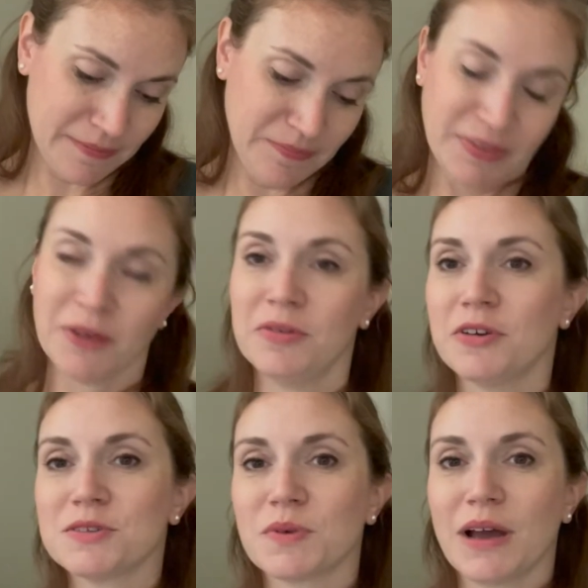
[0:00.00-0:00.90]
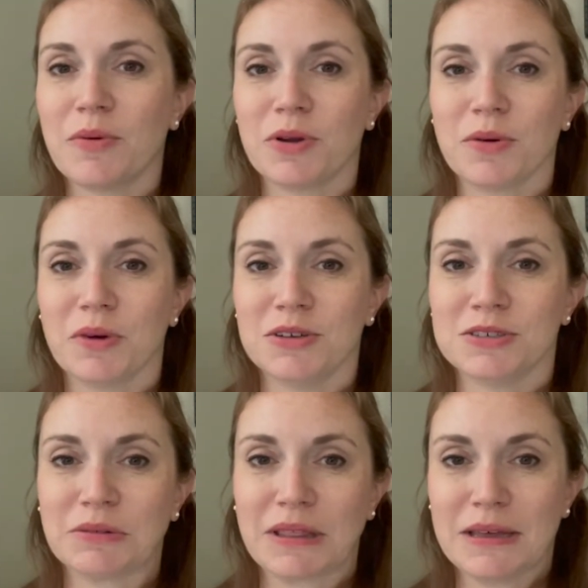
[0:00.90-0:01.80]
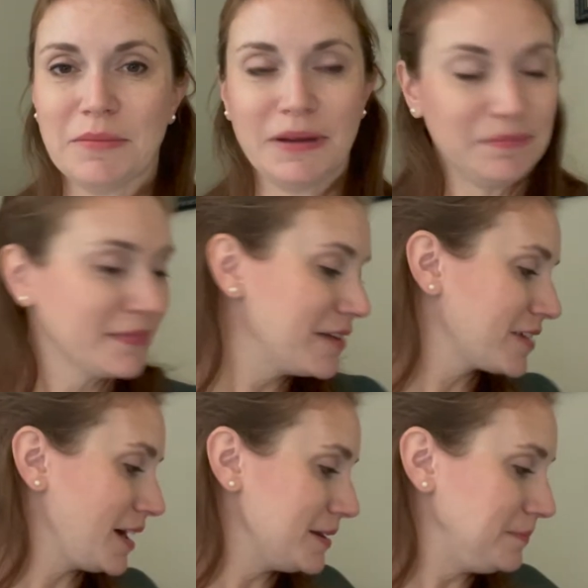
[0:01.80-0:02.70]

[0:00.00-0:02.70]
Who knows what I would or wouldn't do with it, but I've got it.